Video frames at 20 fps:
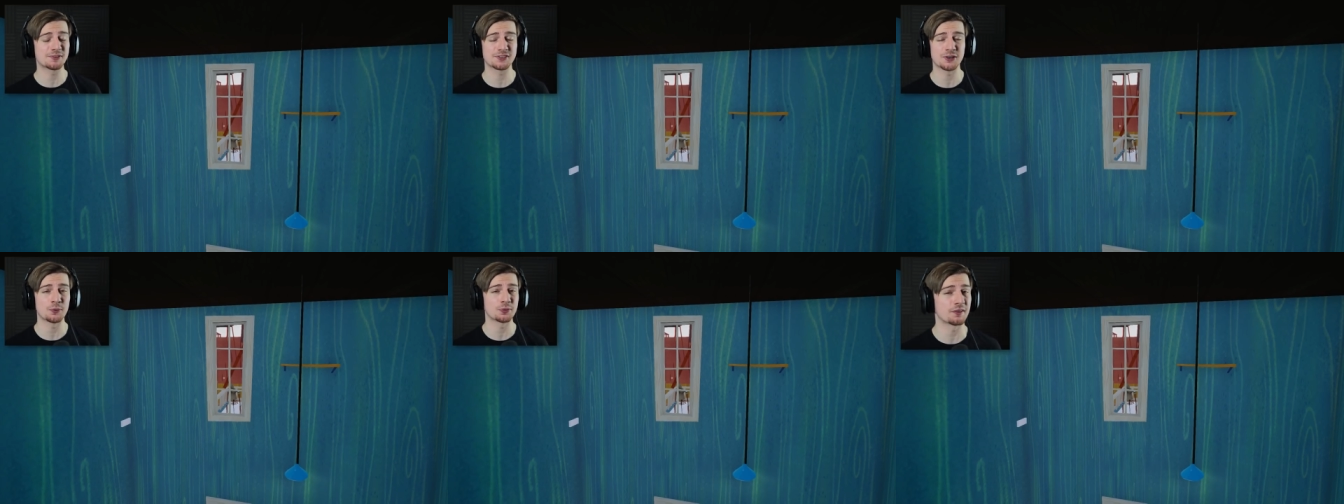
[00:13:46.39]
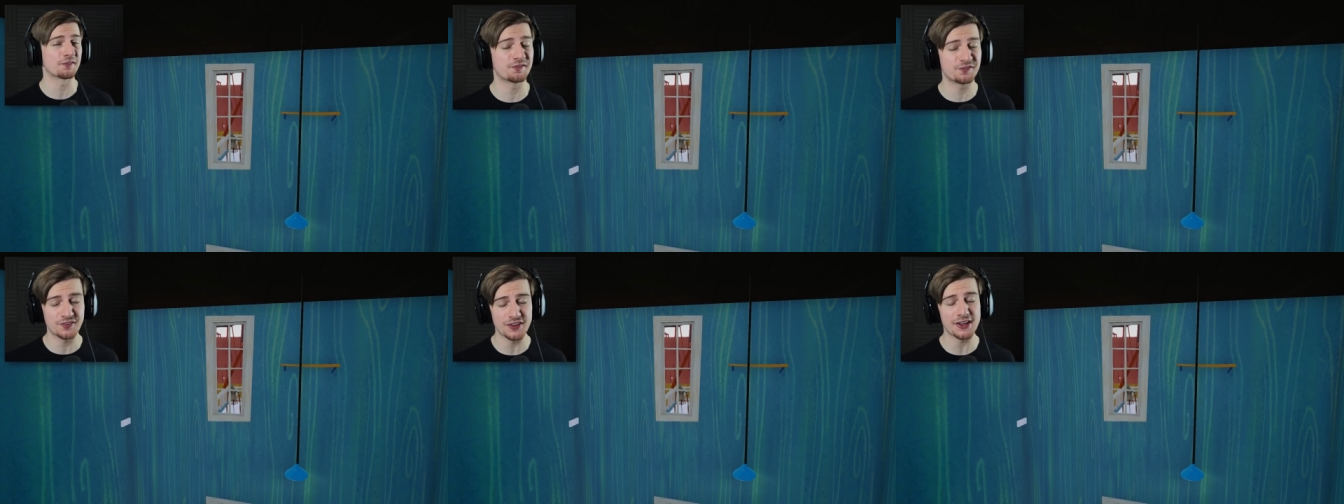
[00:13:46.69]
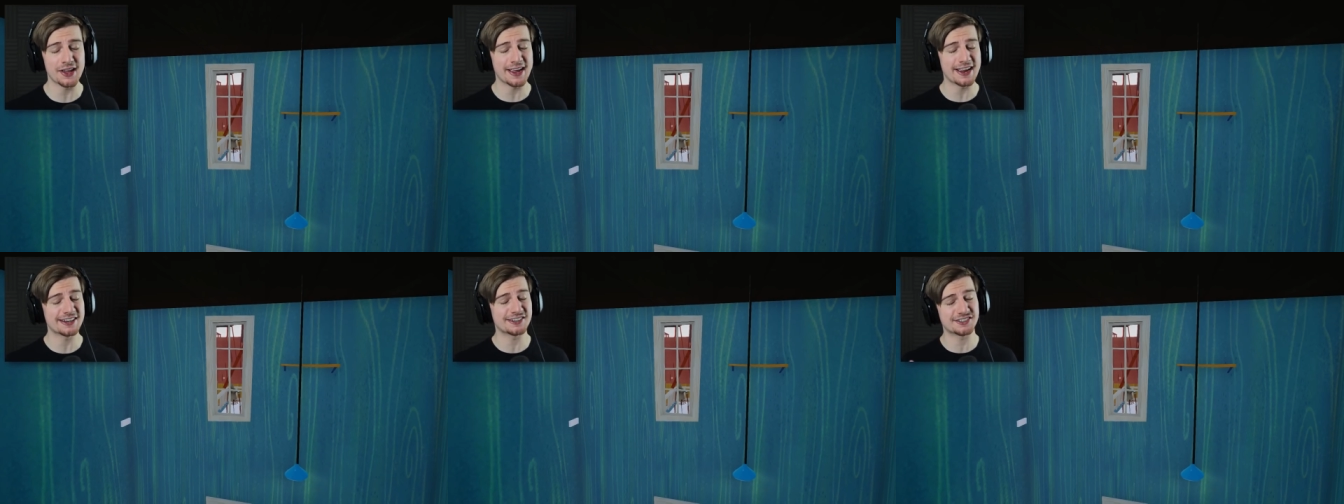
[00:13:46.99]
so the
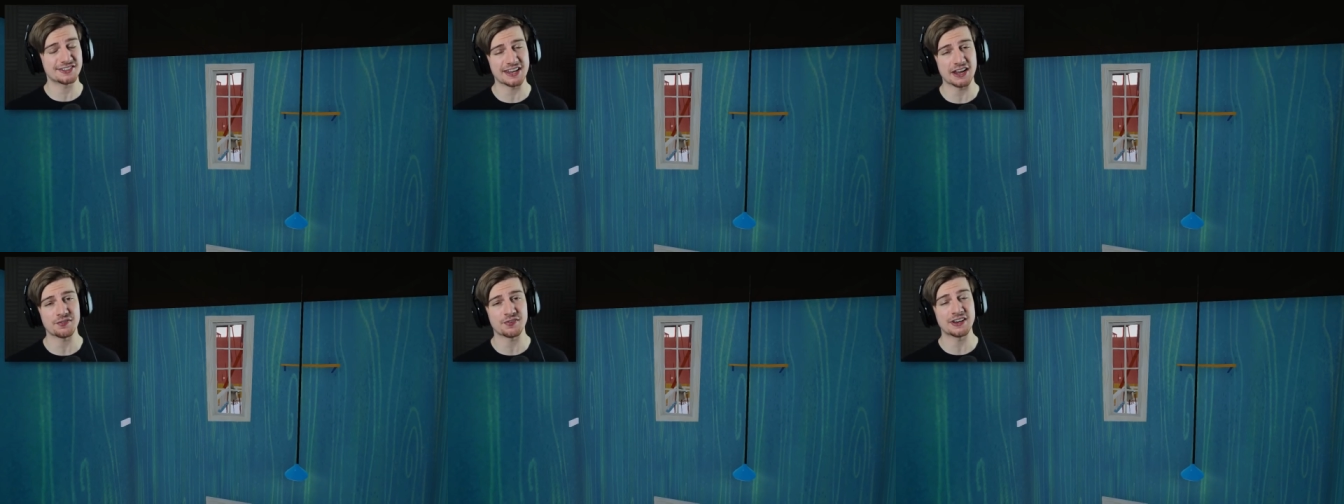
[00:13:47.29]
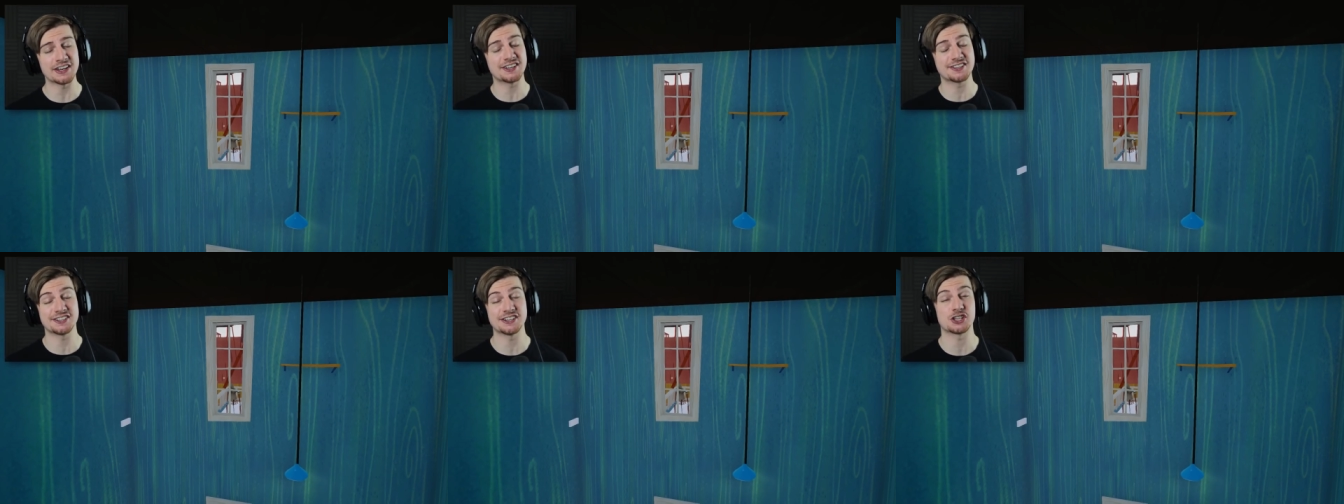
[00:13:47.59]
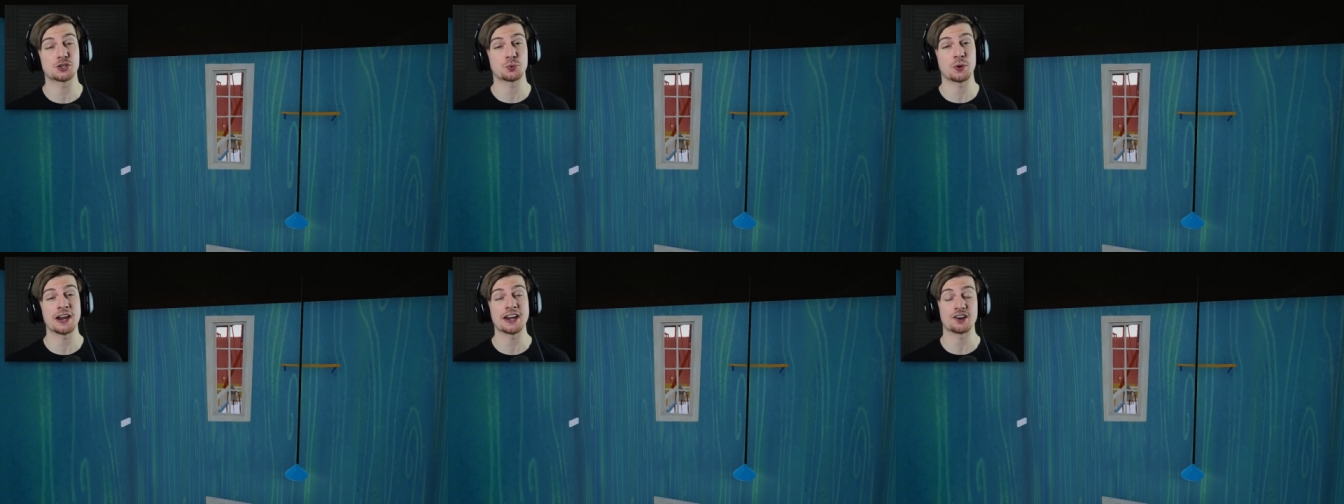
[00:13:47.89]
Fear is definitely
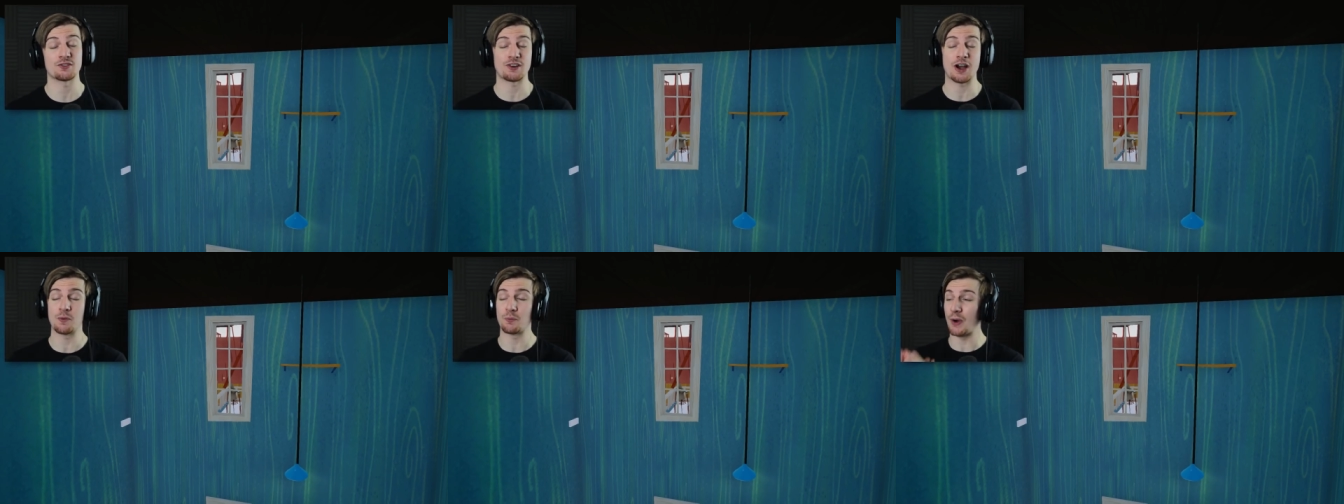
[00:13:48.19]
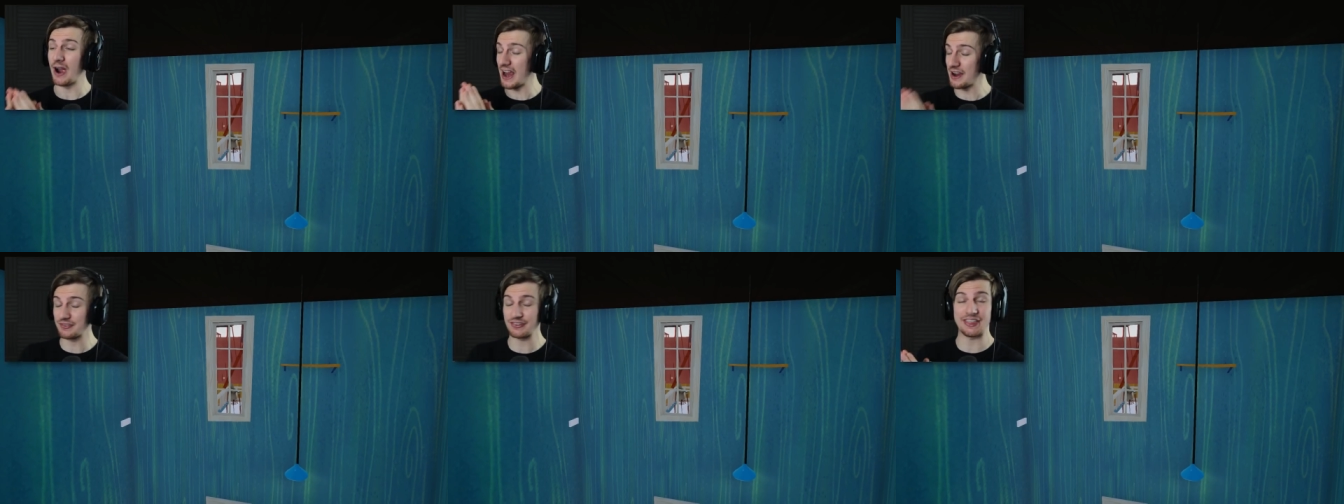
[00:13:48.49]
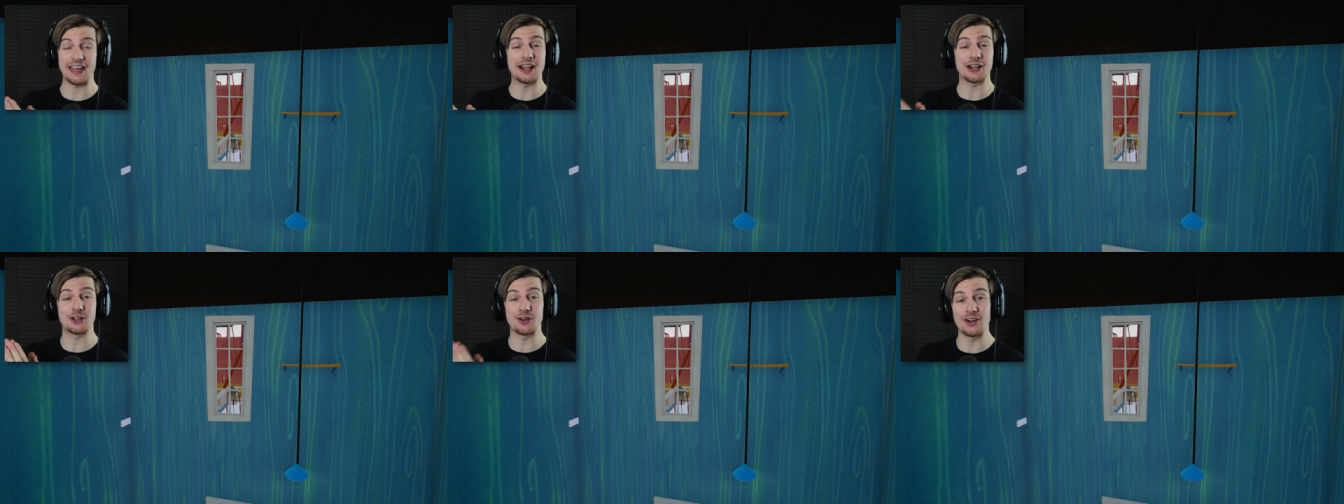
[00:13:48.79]
situated around whatever
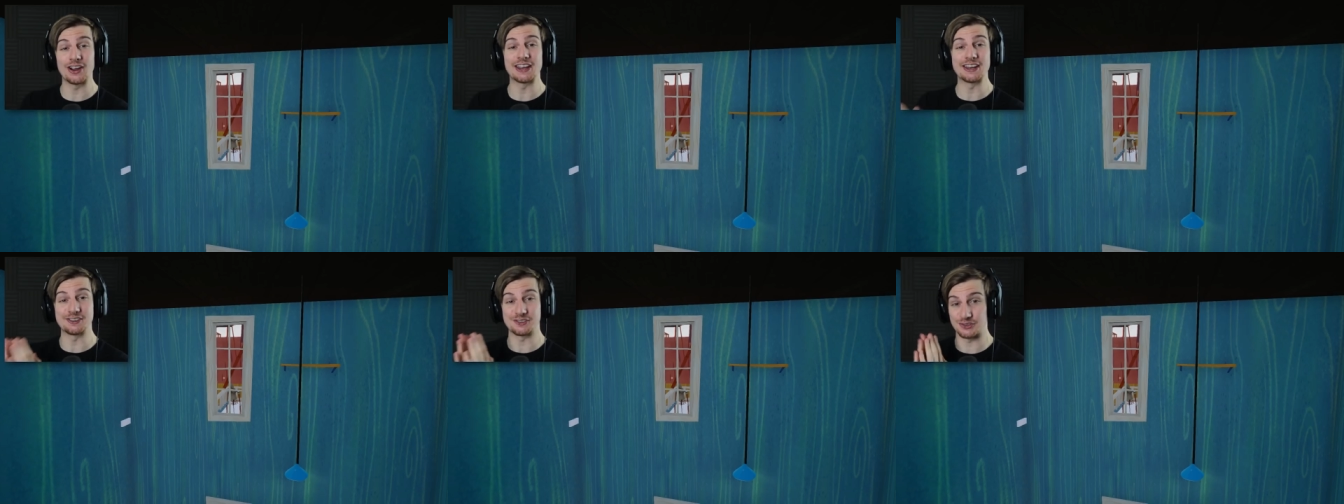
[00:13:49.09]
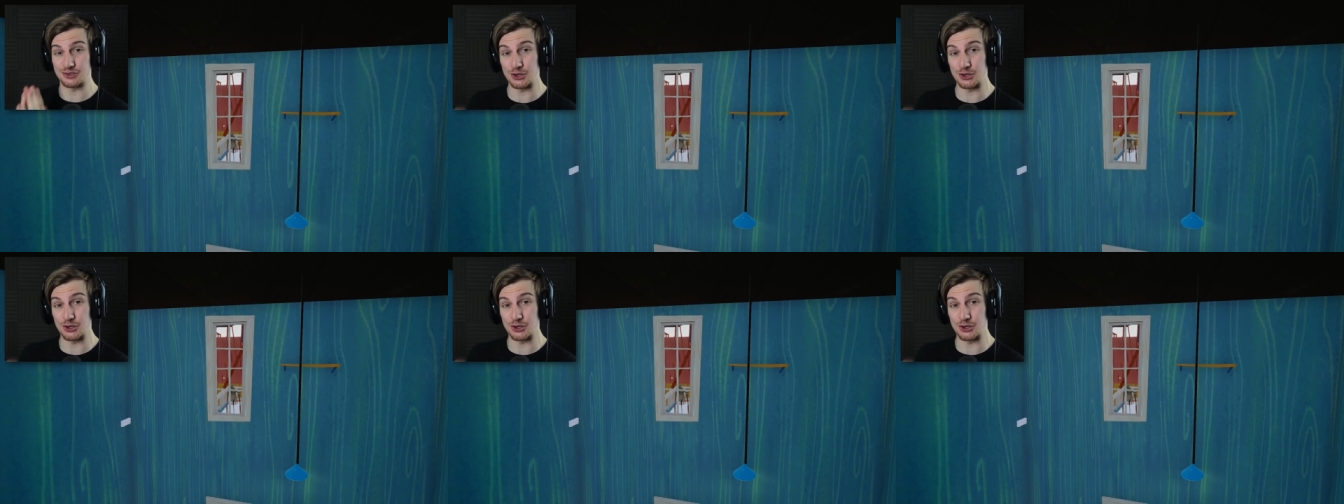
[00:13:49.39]
that guy is